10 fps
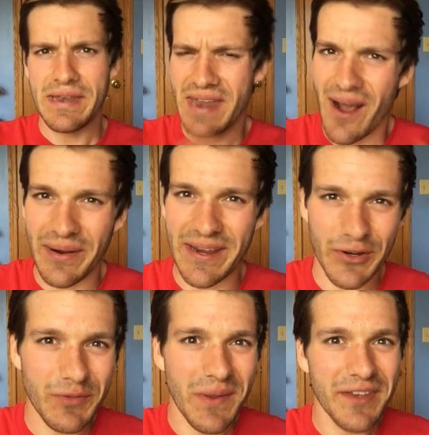Now,
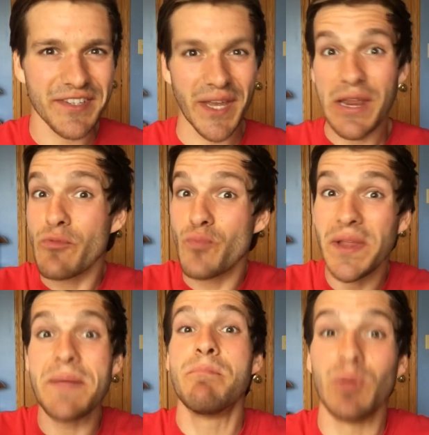here's where this study
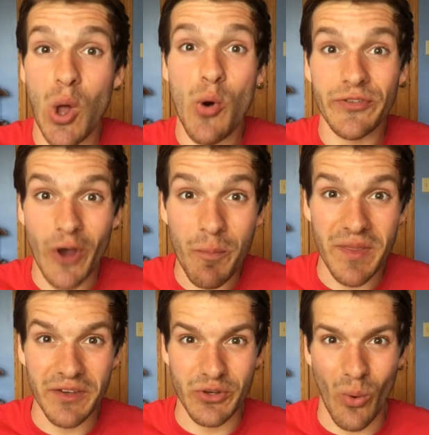really blows open
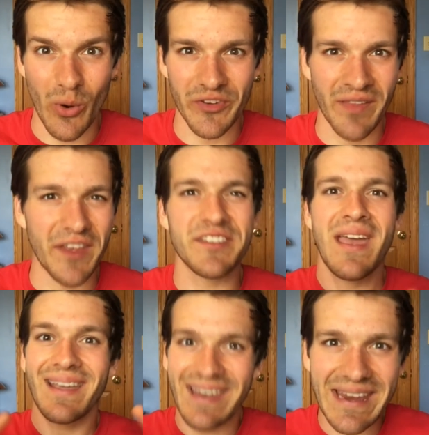the doors on this
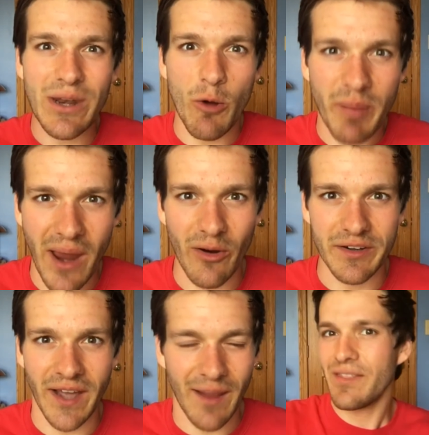keto
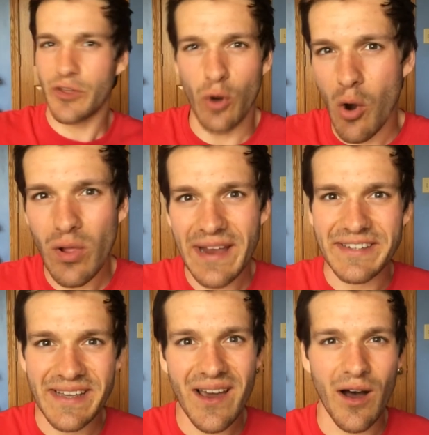paradigm. Their whole
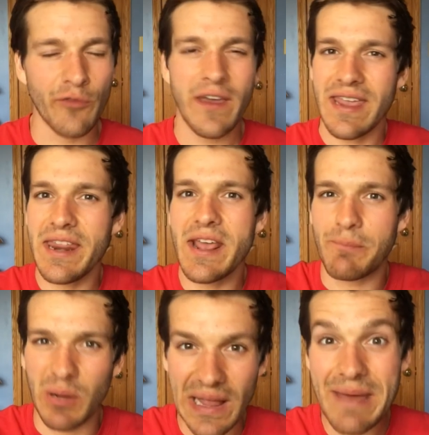idea of eating a
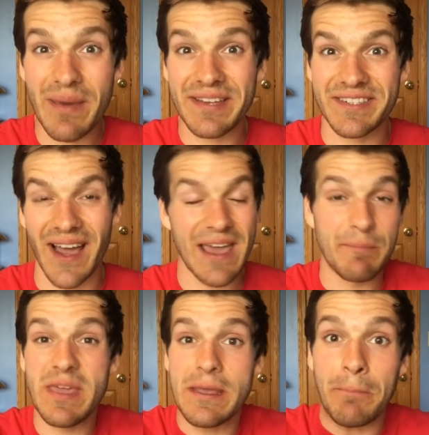plant-based diet
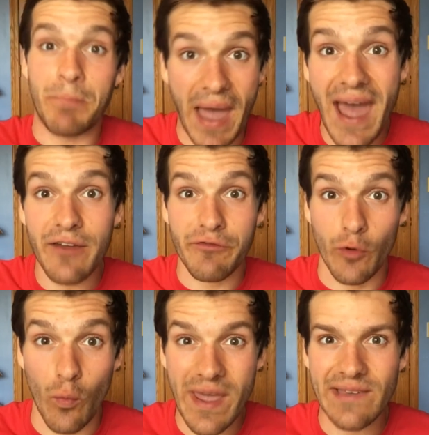being bad for
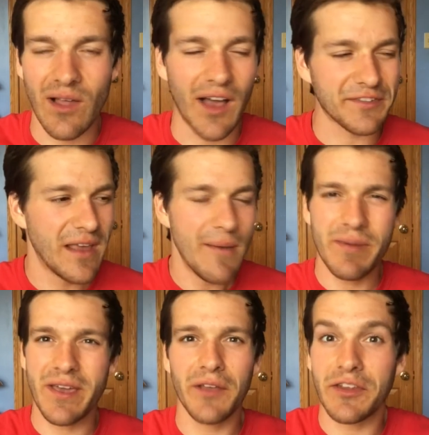weight loss
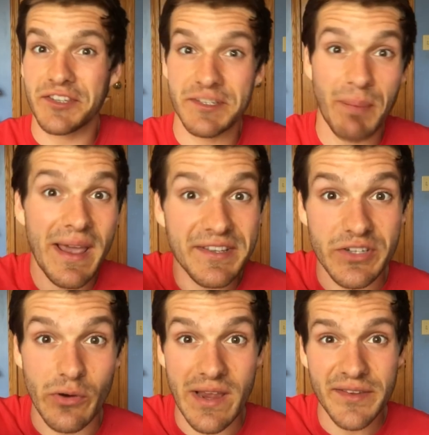because it spikes
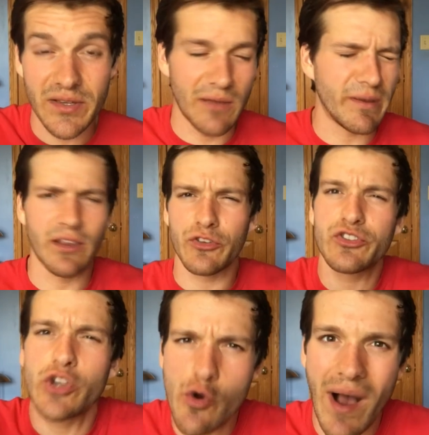your insulin because it's
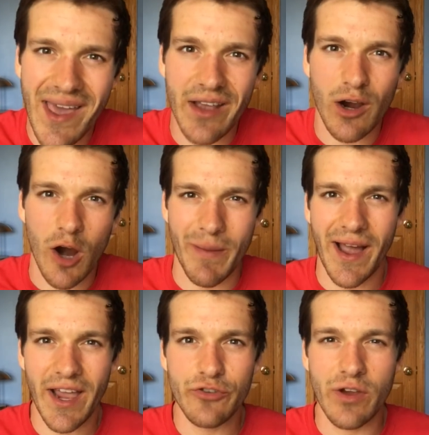too high in
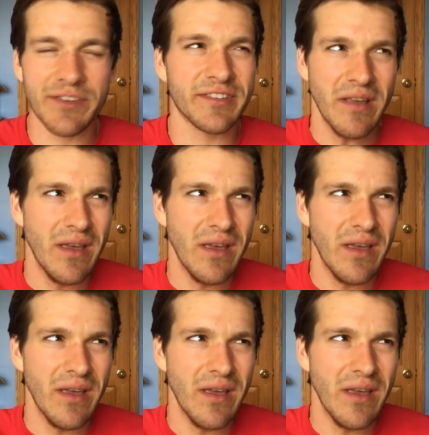carbohydrates,